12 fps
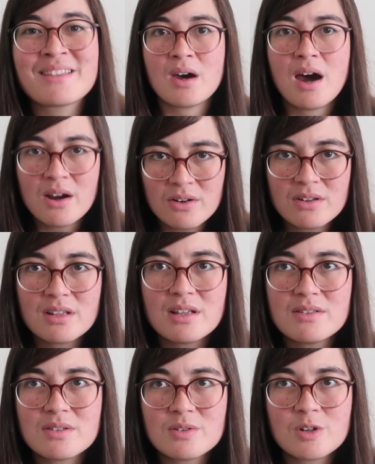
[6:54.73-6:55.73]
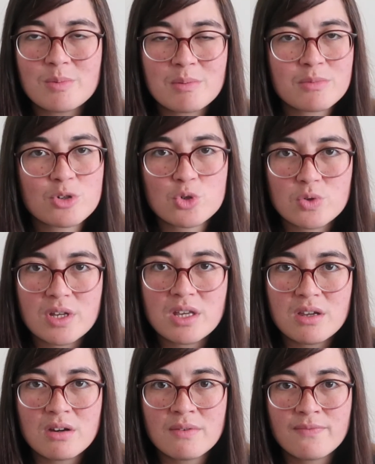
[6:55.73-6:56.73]
Art is a little bit more
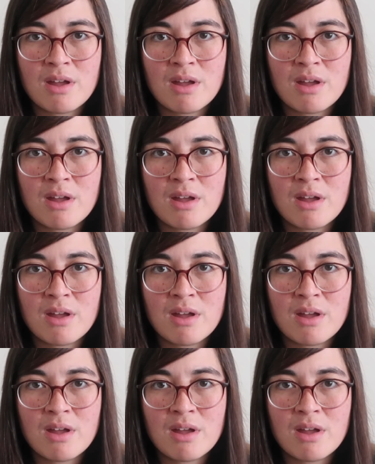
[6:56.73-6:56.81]
trickier.